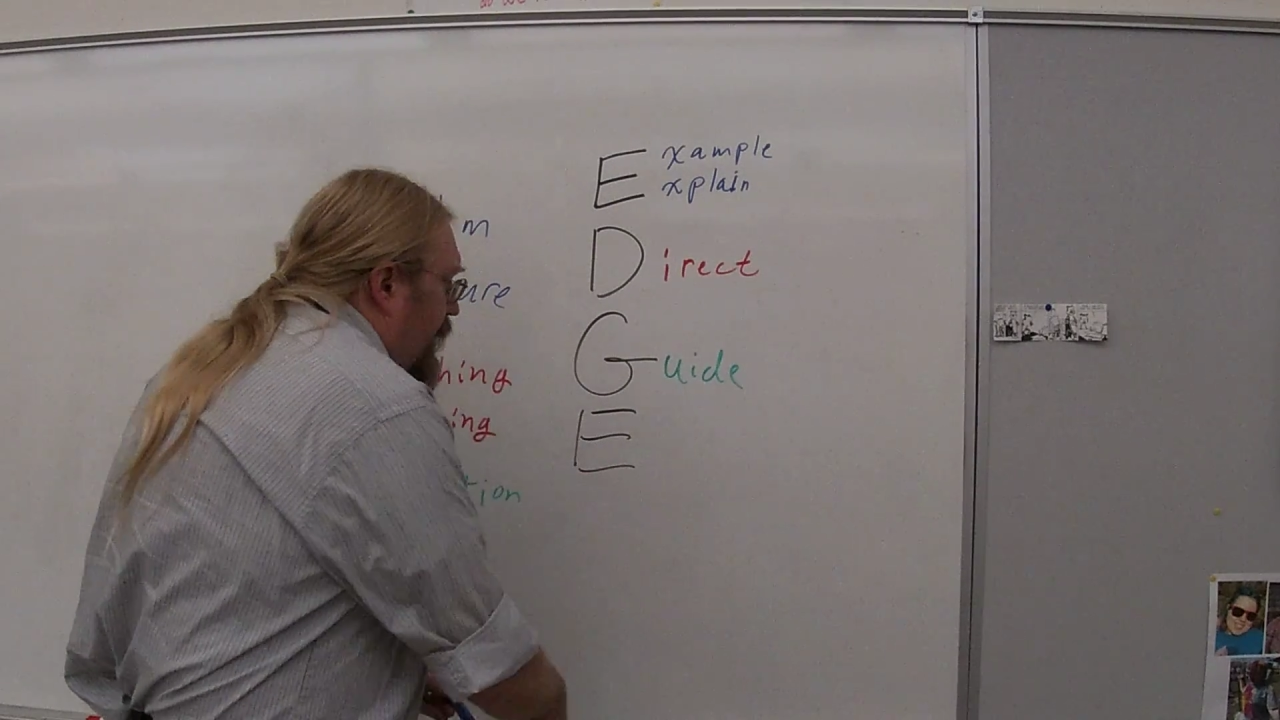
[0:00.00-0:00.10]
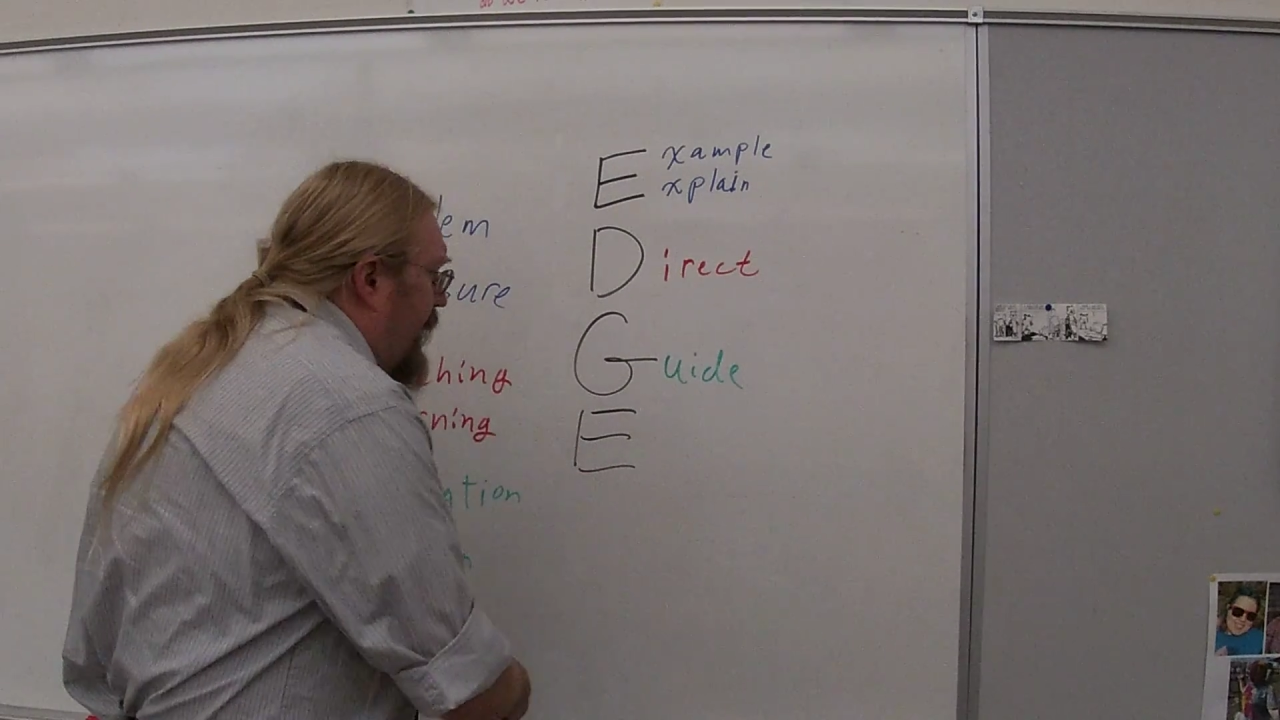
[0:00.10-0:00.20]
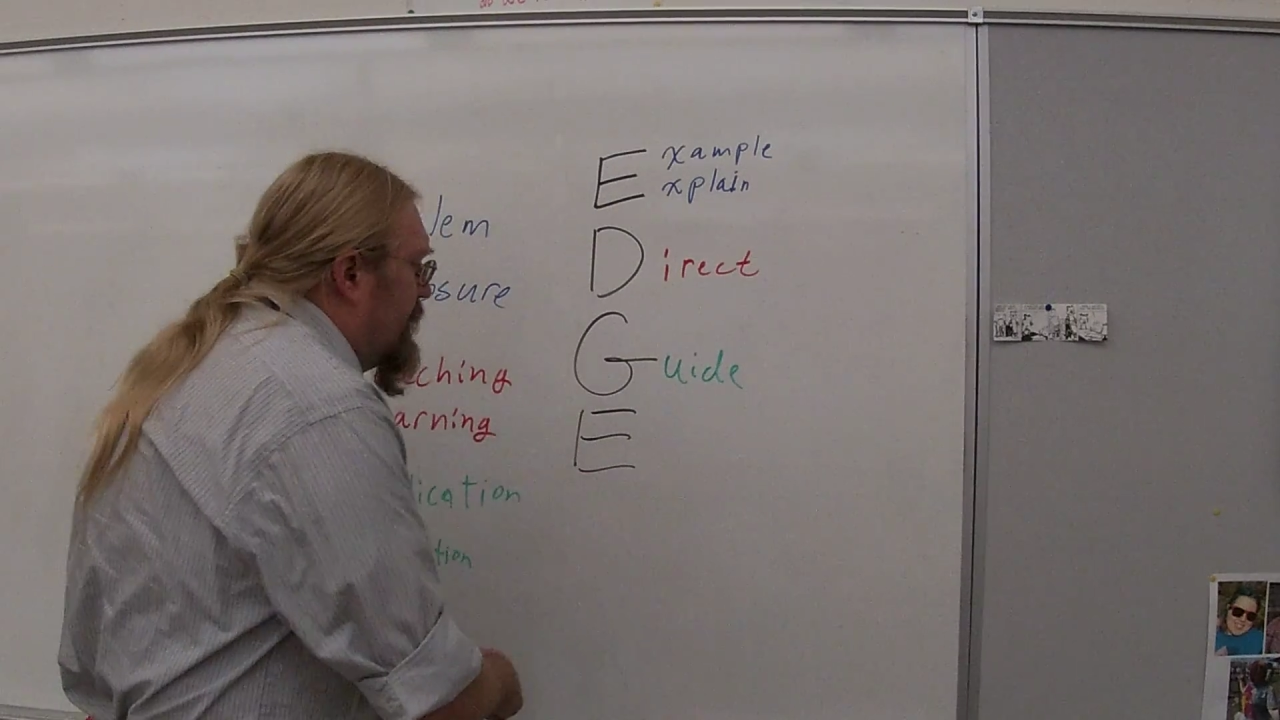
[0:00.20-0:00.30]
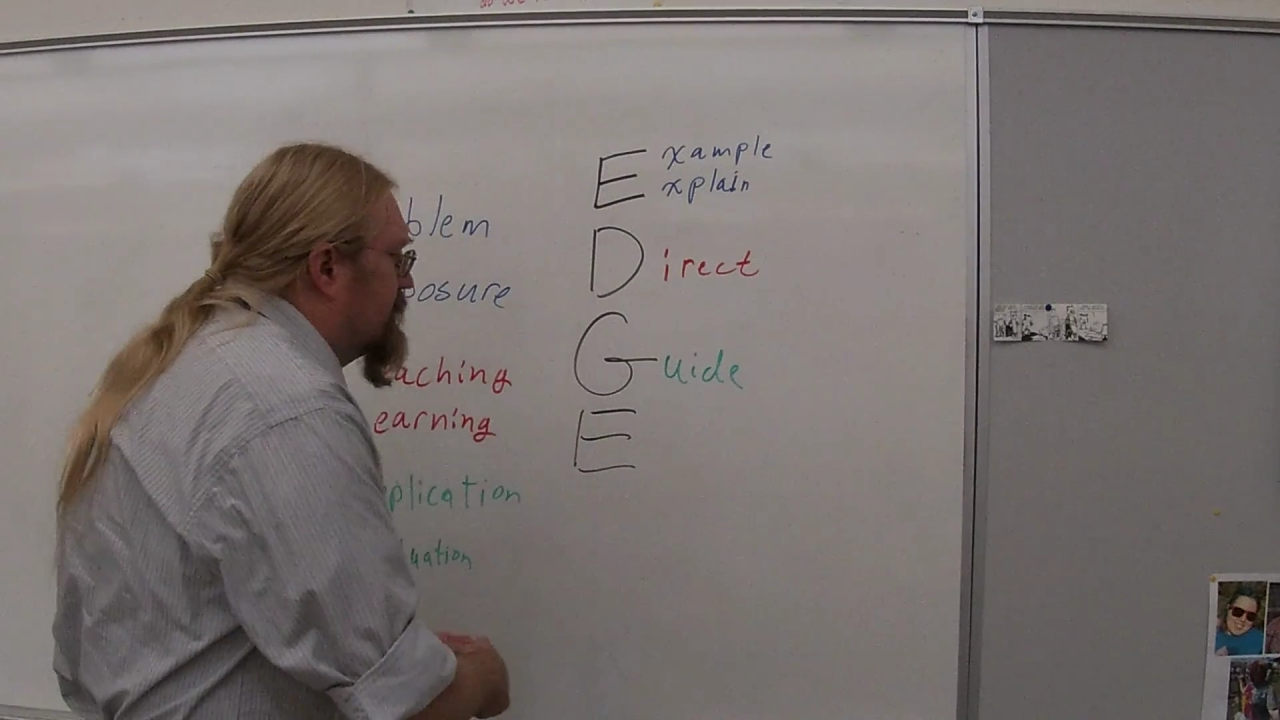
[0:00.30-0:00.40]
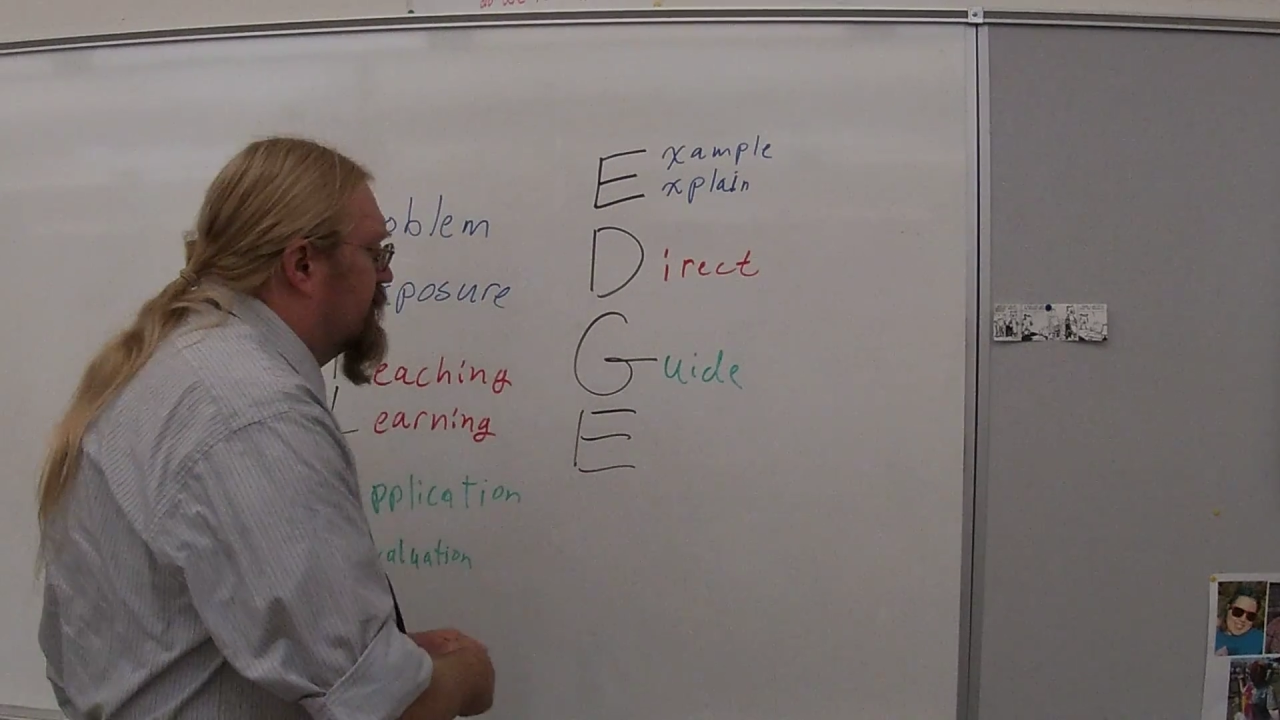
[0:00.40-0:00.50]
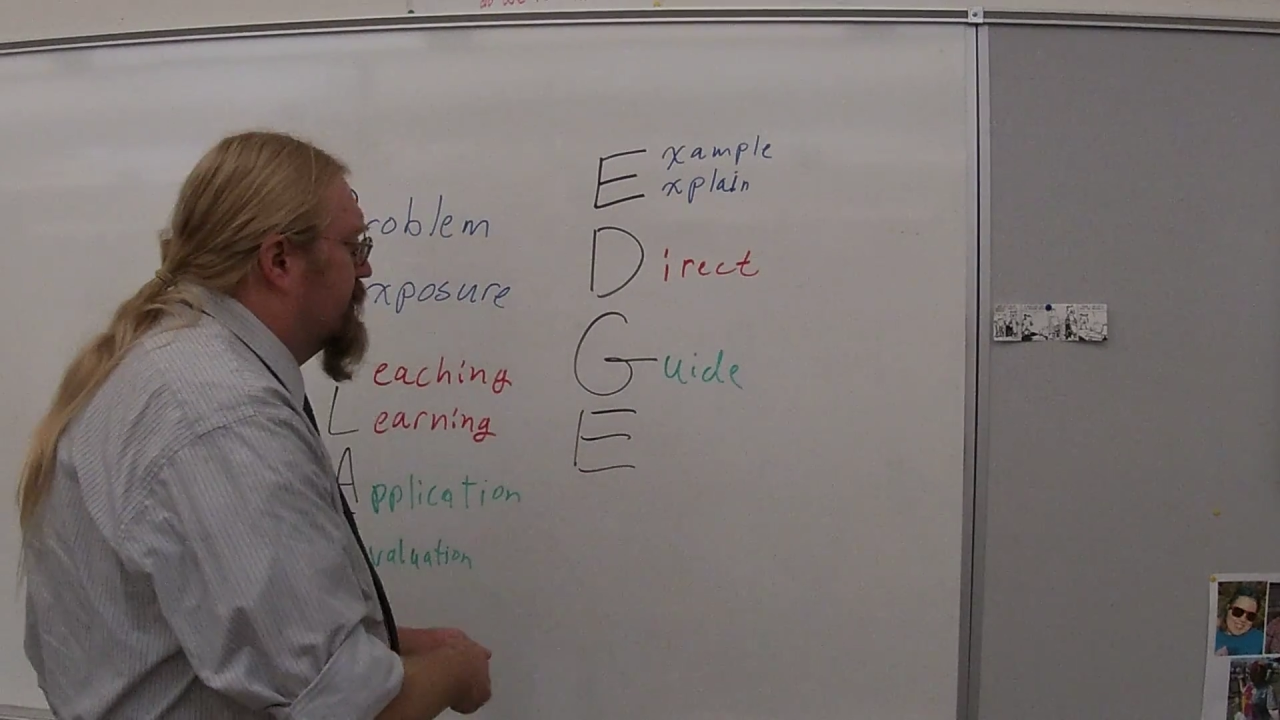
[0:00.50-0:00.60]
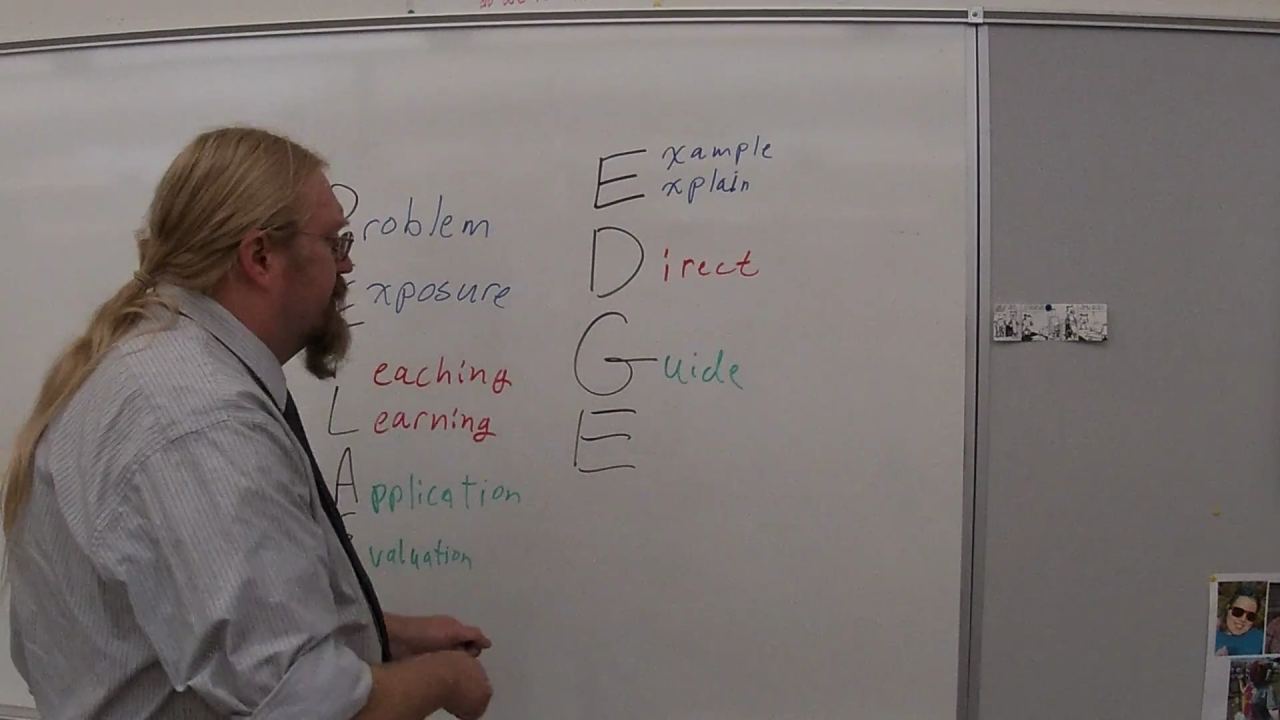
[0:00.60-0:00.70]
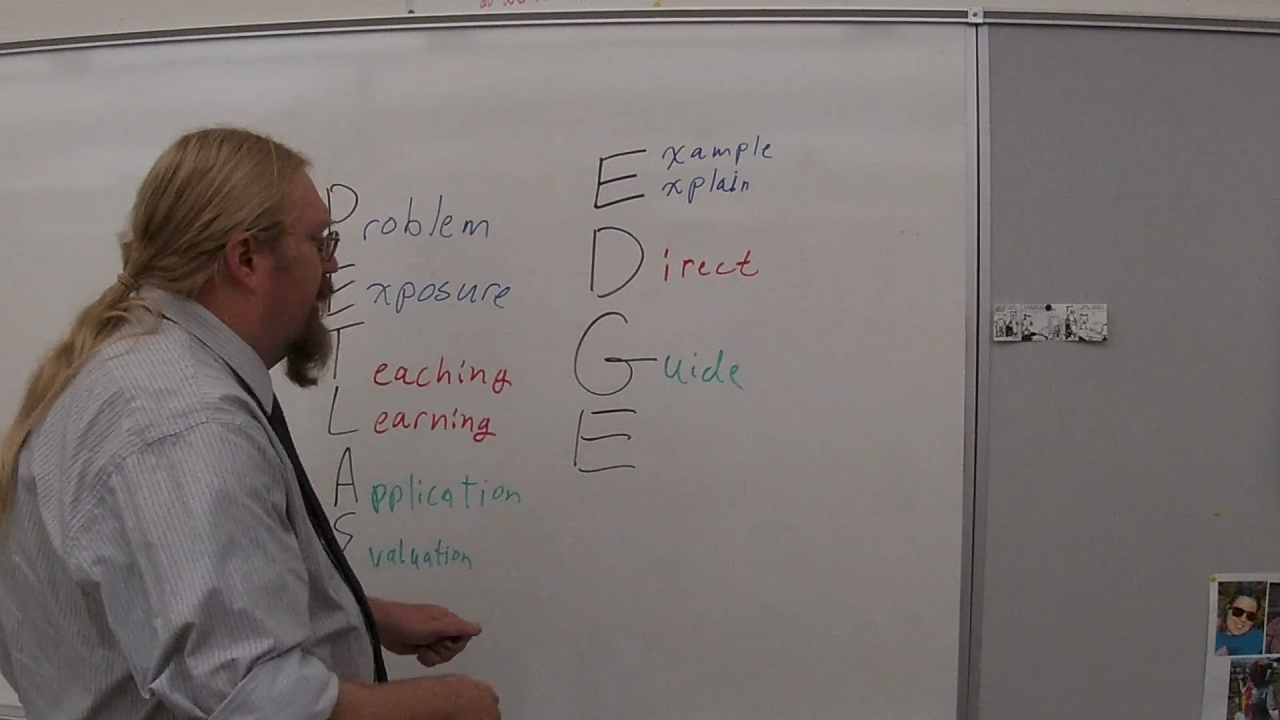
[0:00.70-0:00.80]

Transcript: last